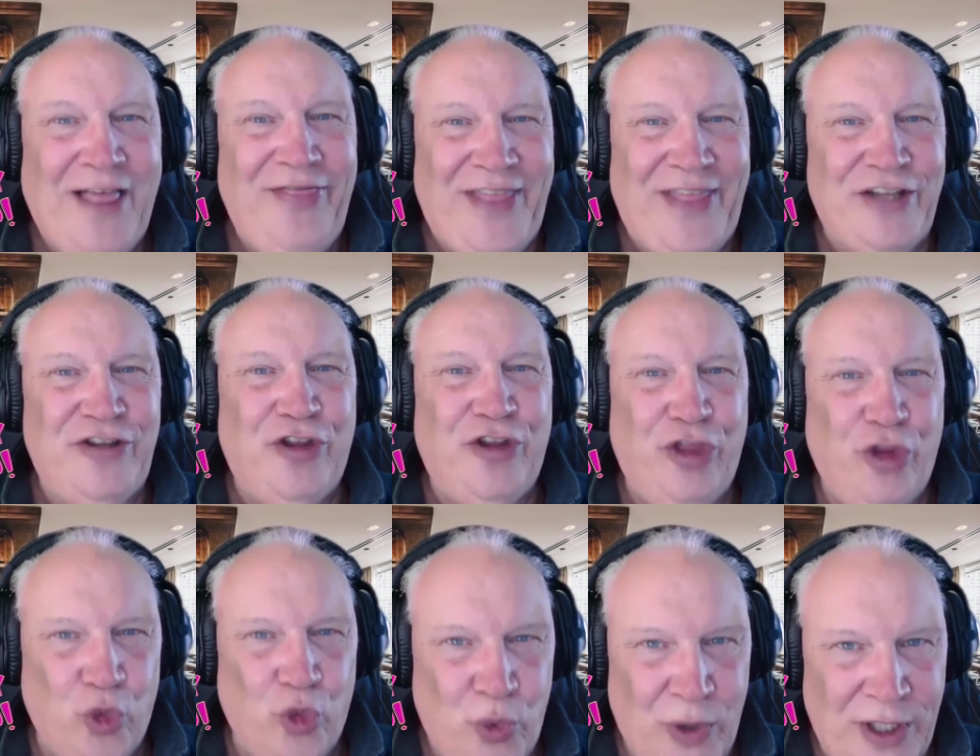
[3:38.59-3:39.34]
that's
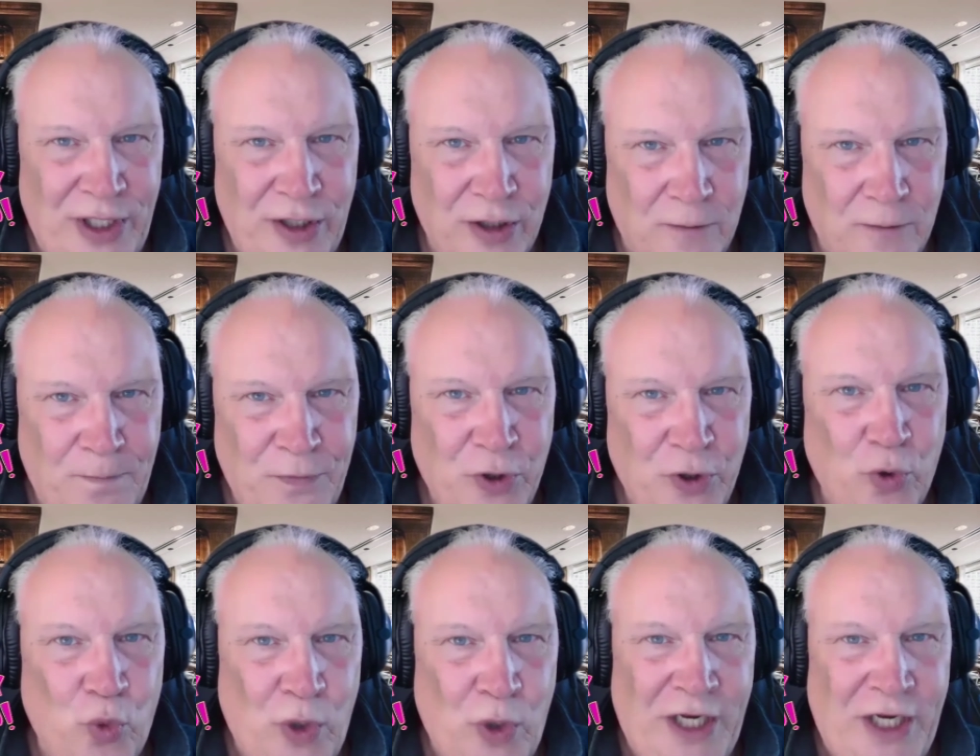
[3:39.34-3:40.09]
the real
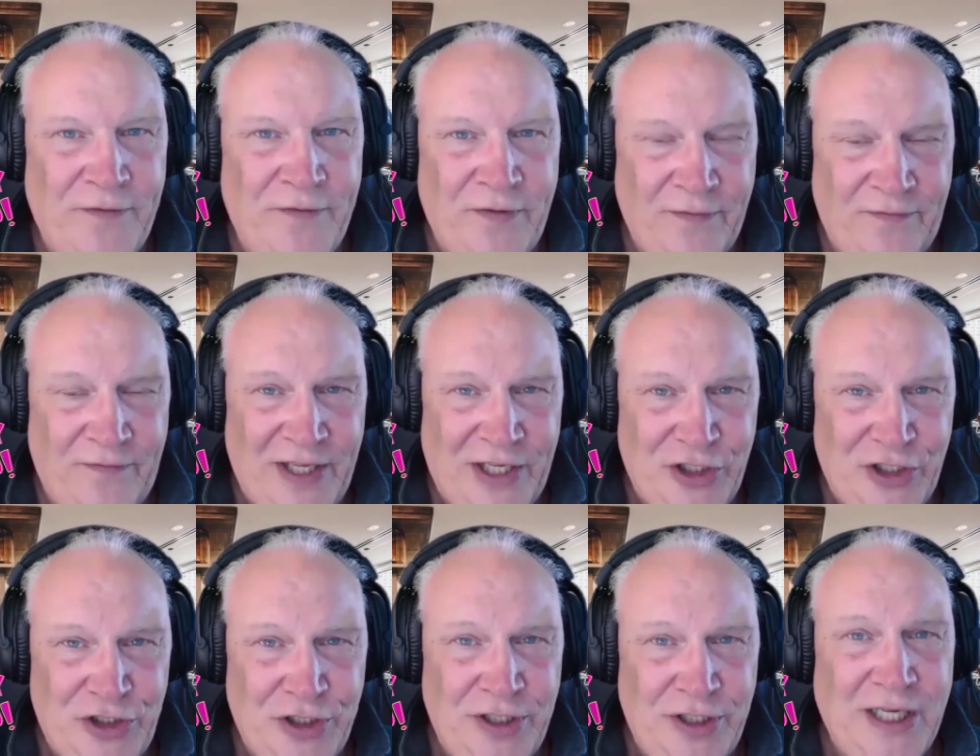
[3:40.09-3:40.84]
rate of
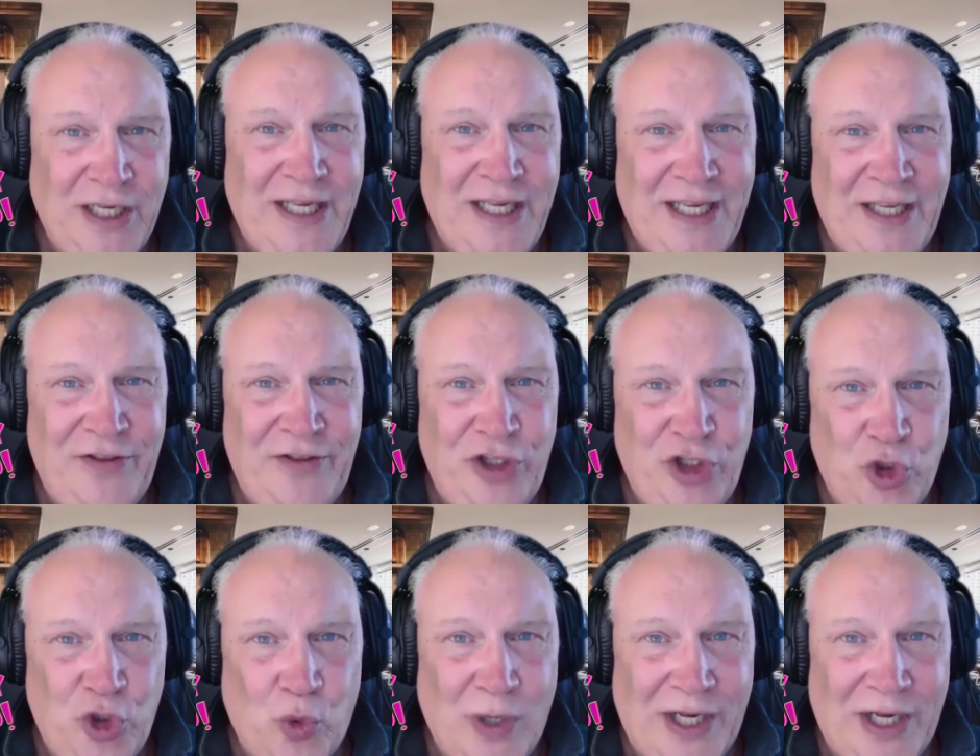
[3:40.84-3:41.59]
inflation in
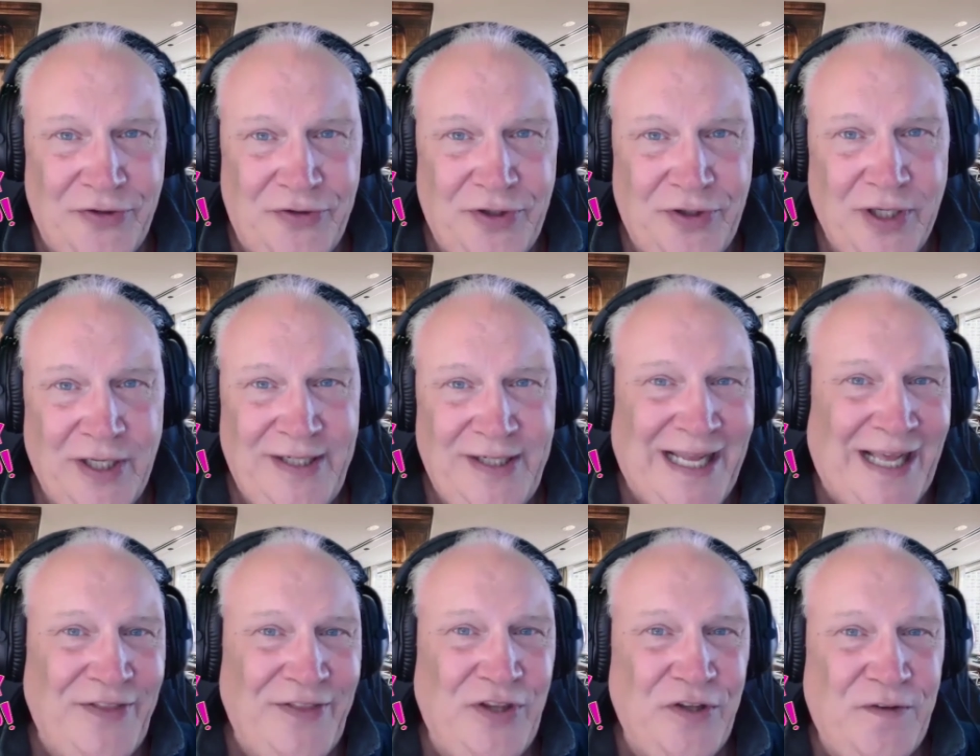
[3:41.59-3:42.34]
the US,
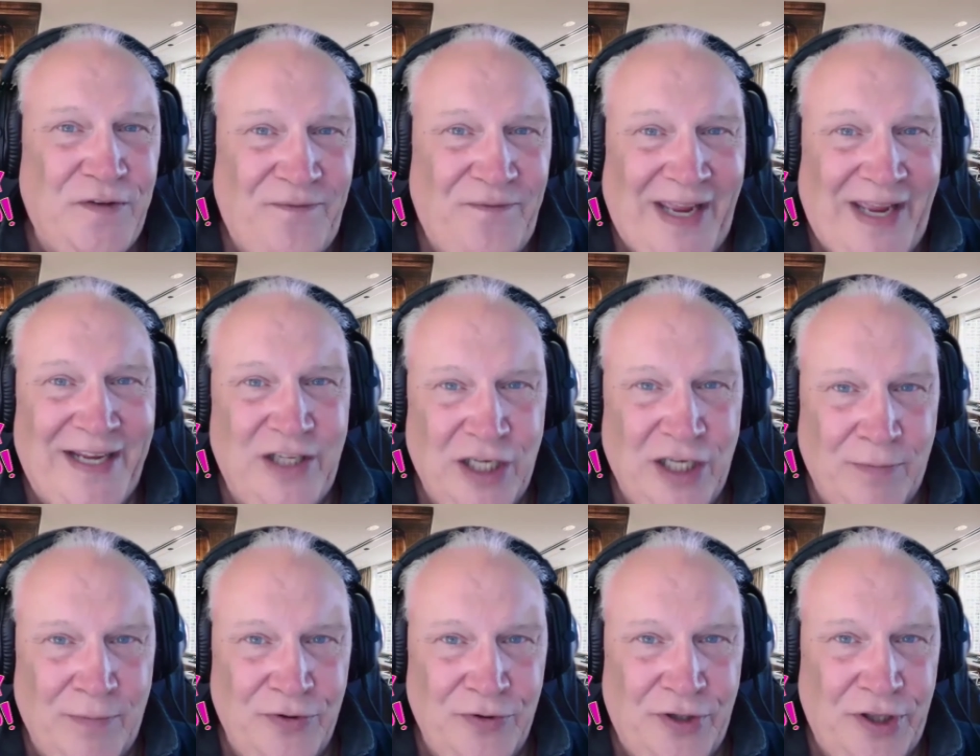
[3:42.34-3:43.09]
not this fake
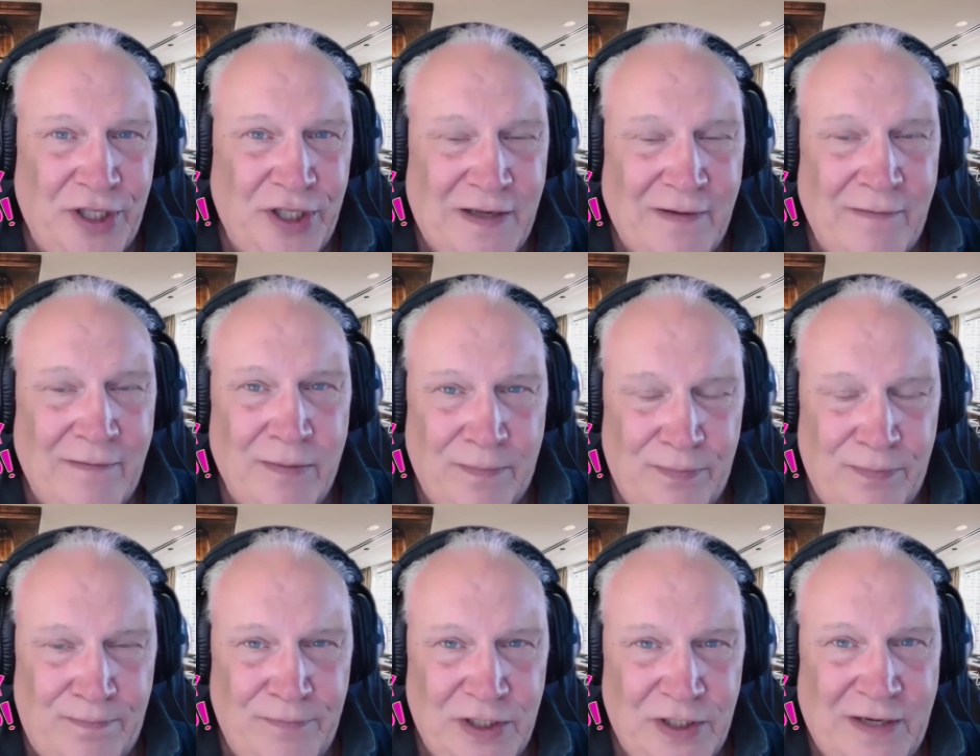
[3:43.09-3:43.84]
number that the
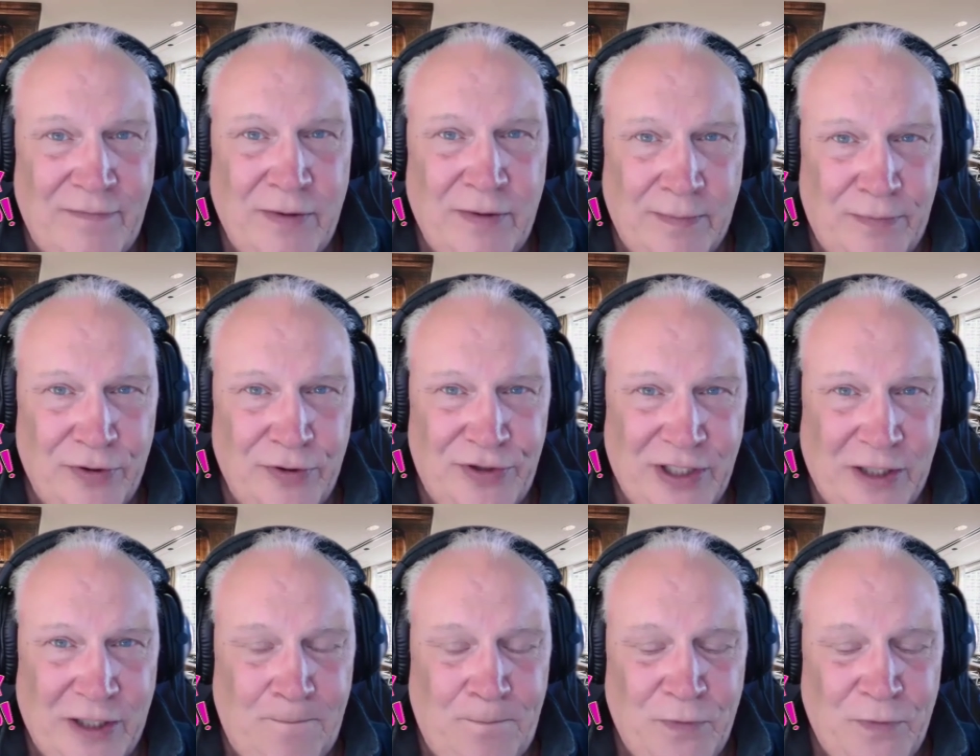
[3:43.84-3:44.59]
government government
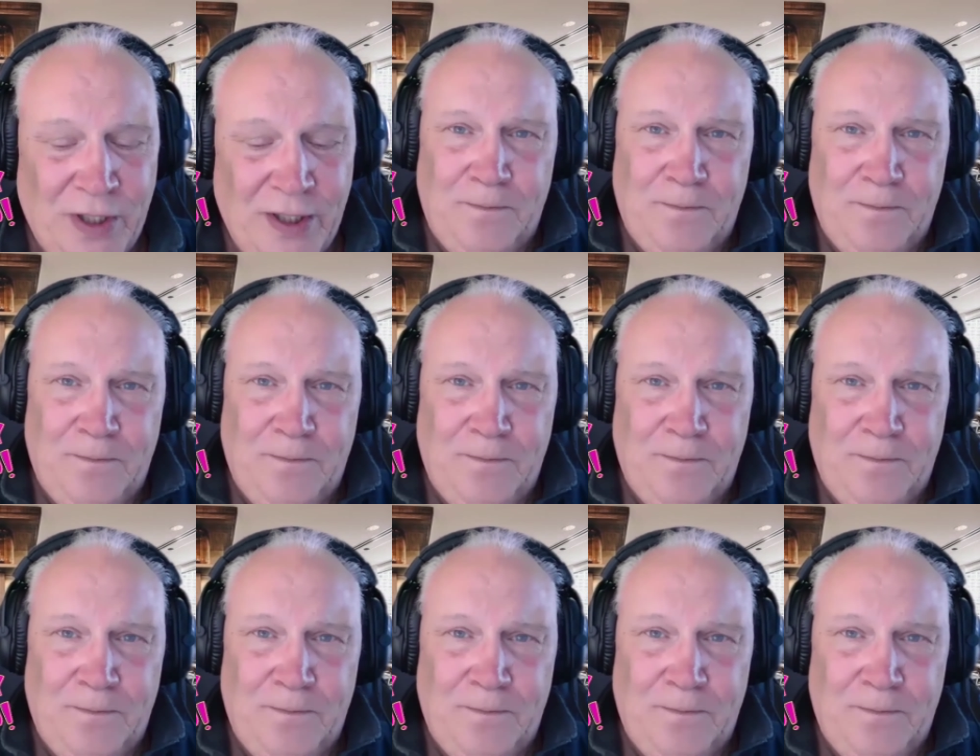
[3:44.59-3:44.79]
puts out.